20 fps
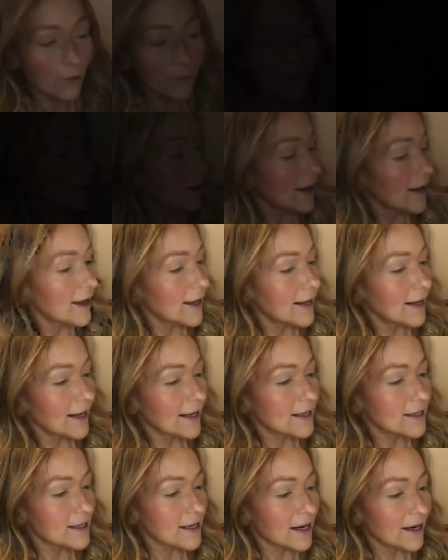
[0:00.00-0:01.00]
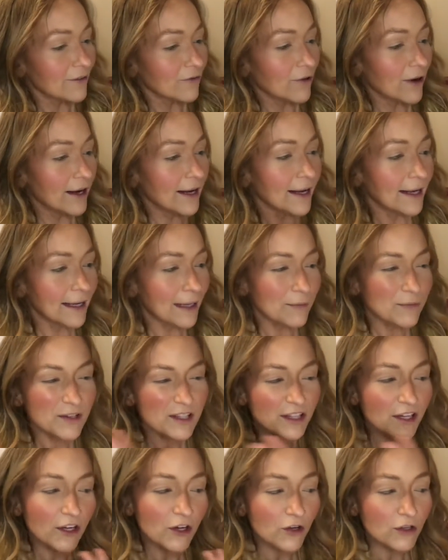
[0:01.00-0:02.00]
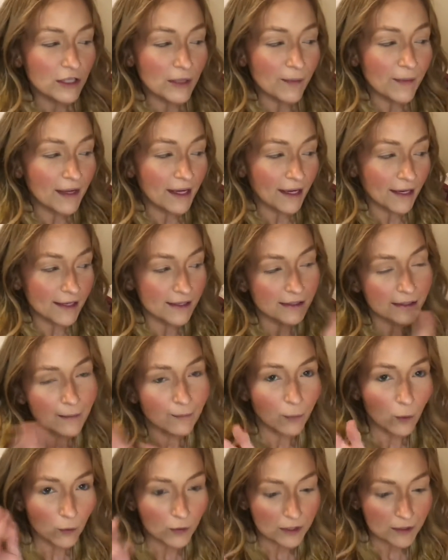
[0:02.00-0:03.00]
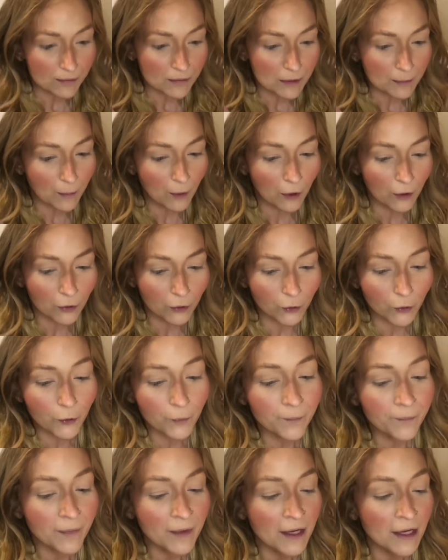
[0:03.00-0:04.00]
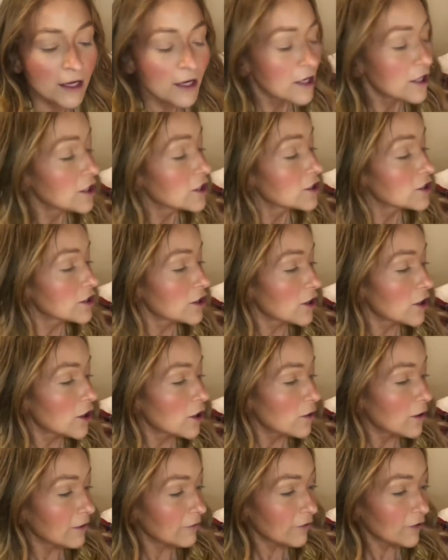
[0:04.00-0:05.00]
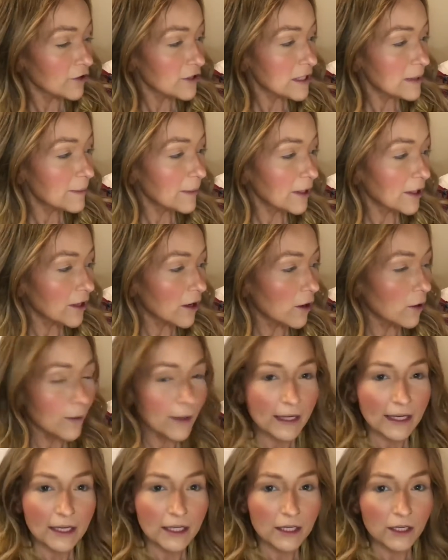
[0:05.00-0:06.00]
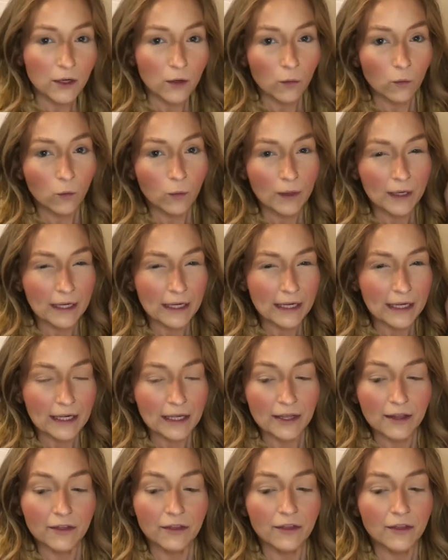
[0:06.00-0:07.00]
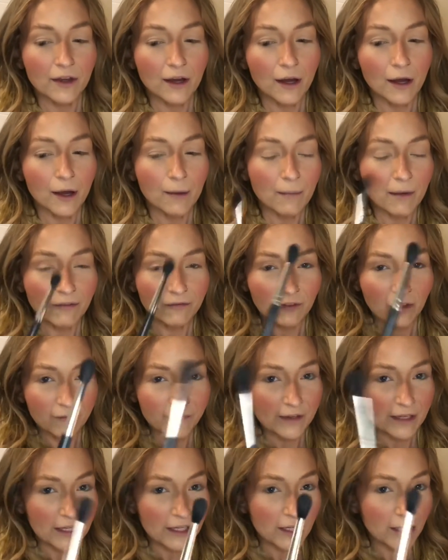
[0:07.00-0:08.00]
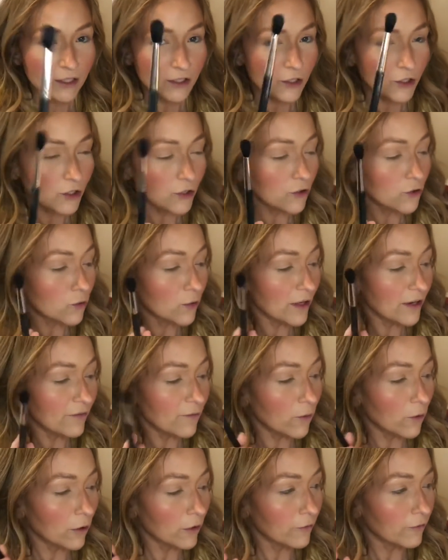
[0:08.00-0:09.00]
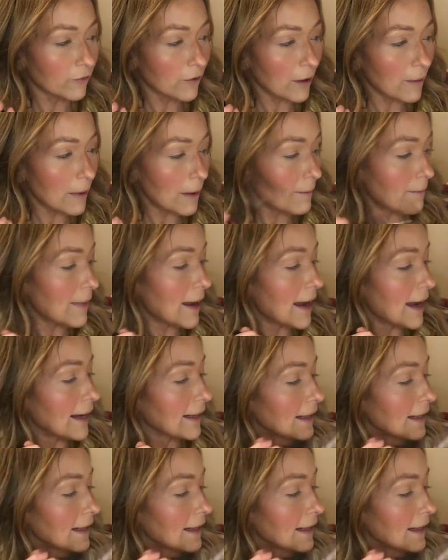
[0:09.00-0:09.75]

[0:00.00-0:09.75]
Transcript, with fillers: Go ahead and dive right in. I'm just gonna do something kind of simple with some sparkle. So first I'm gonna go in with um, a fluffy 224 from MAC.